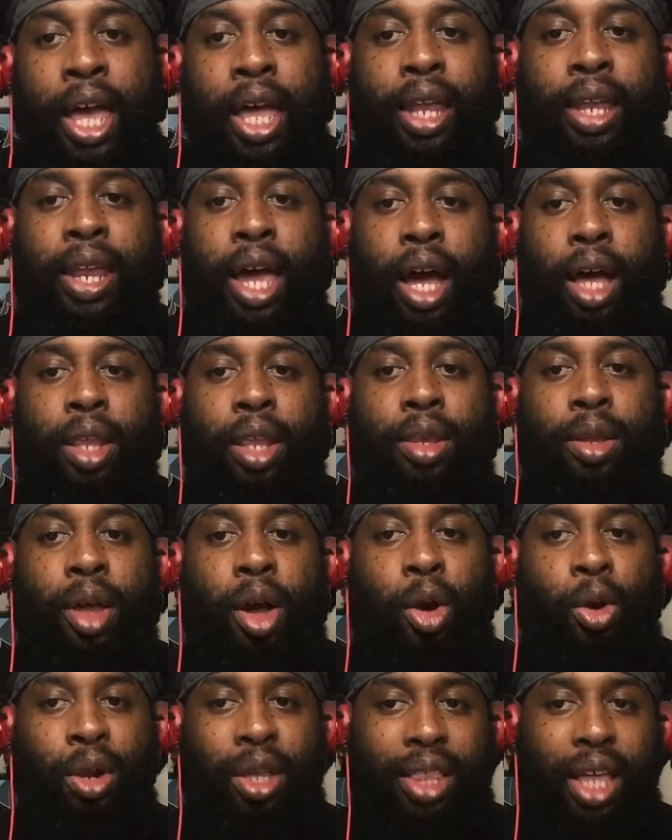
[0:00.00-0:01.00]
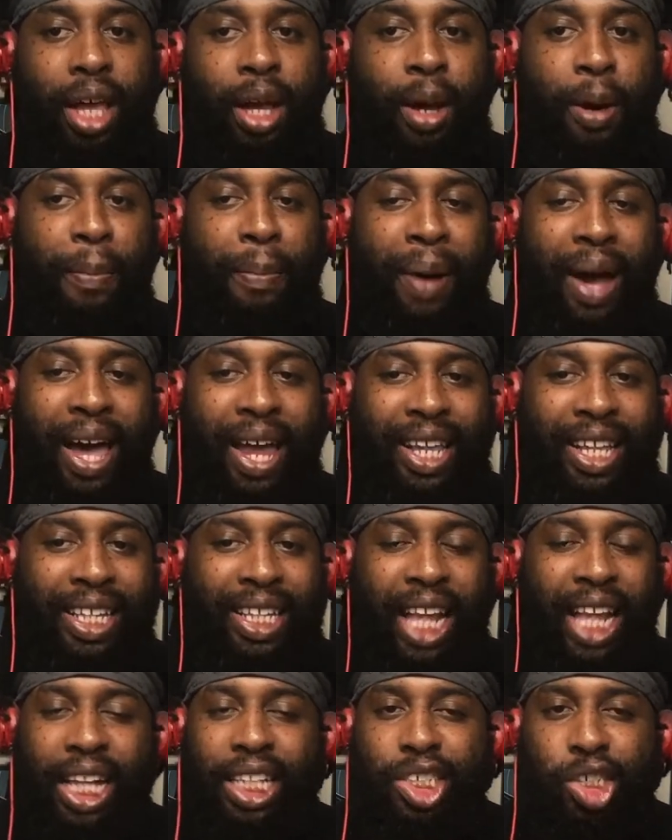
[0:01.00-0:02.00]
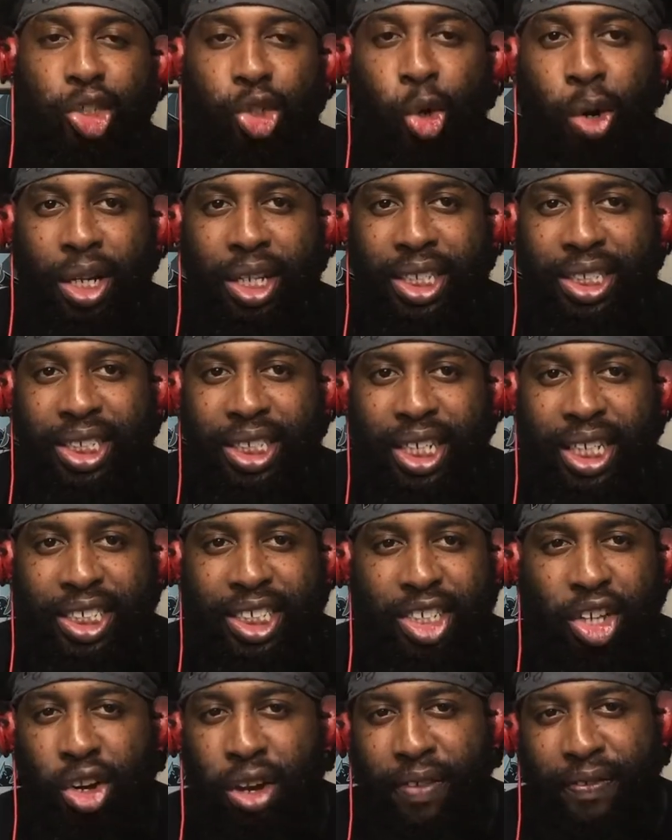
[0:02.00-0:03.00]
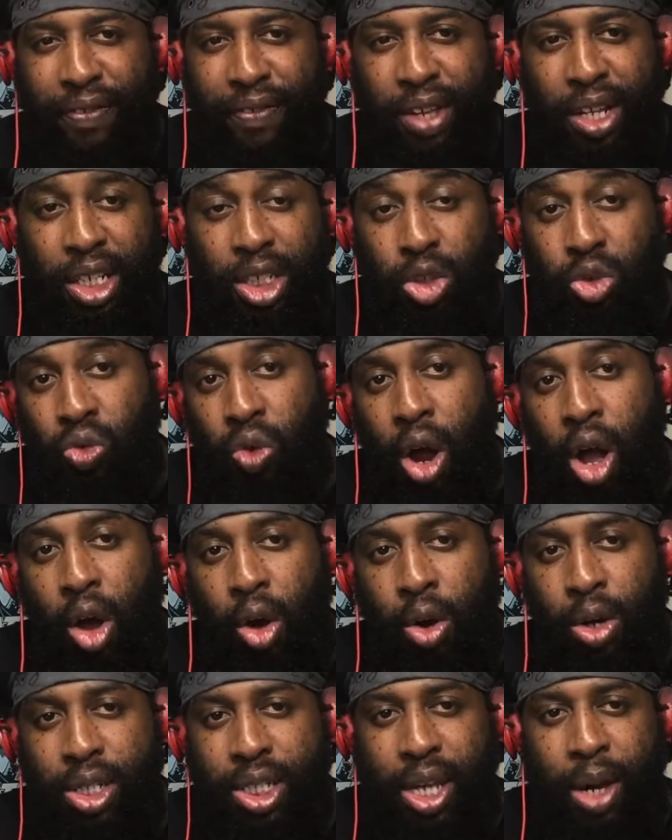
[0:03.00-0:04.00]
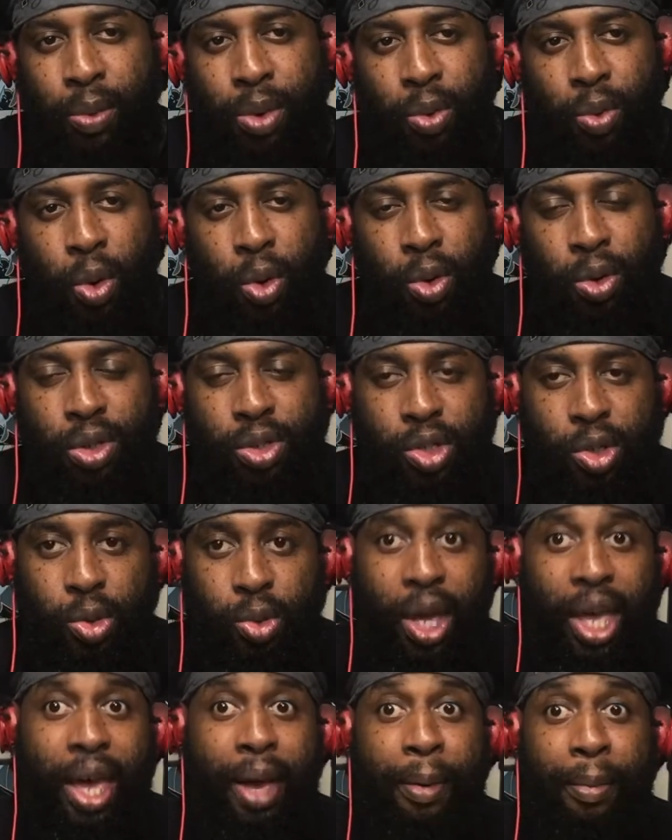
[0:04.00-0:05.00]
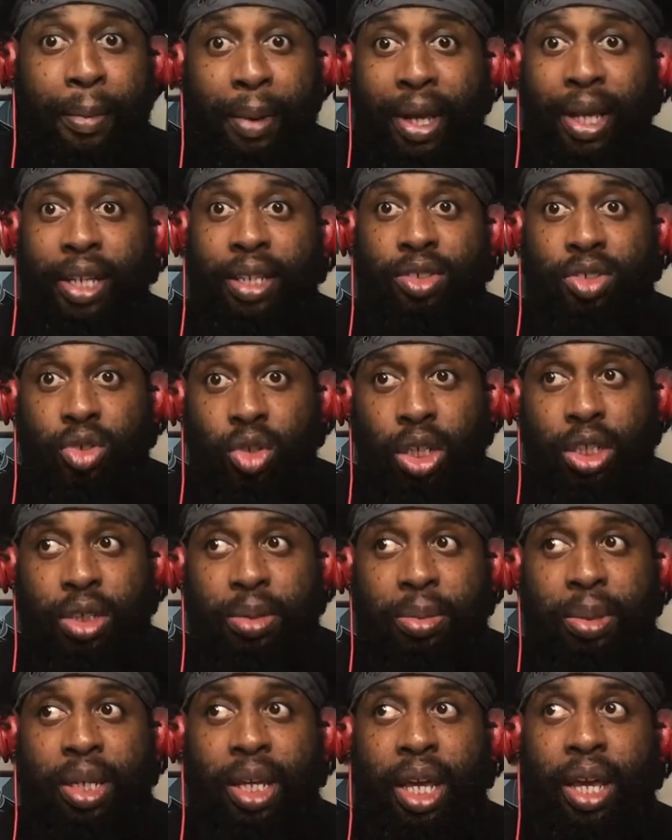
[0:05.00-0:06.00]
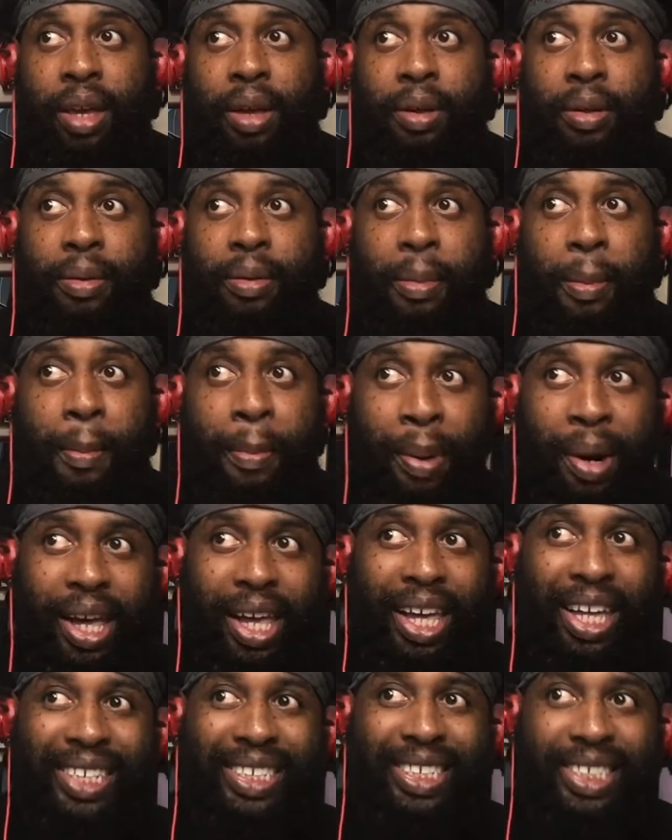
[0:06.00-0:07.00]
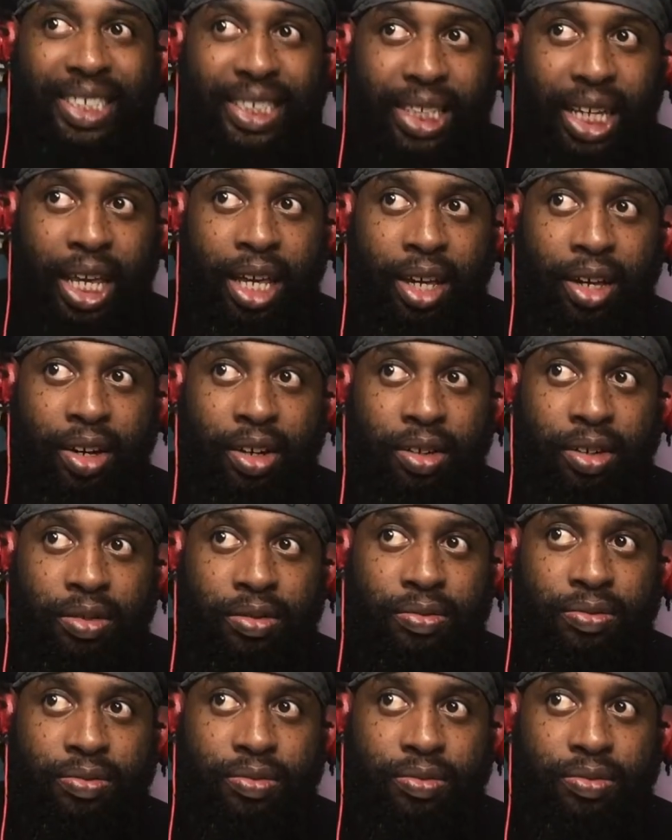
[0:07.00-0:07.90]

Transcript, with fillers: Now, the only thing about it, like the story doesn't necessarily feel as raw as I would have wanted to. And trust me, but it's still